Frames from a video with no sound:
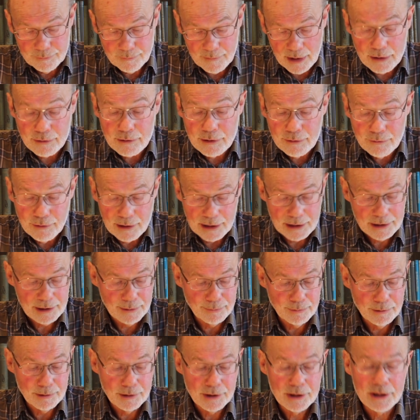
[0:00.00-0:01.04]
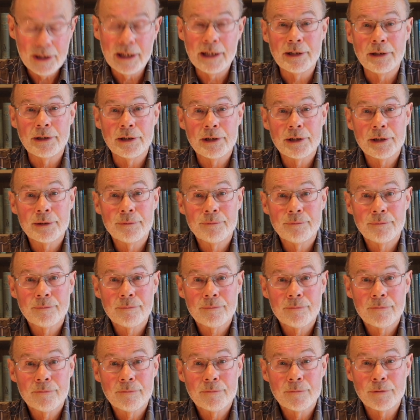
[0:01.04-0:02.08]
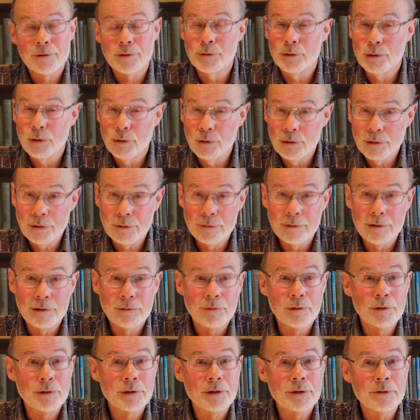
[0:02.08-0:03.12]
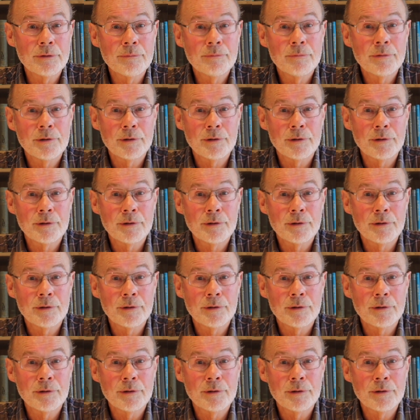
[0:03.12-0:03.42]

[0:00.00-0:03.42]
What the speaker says: irreversible change through coastal erosion,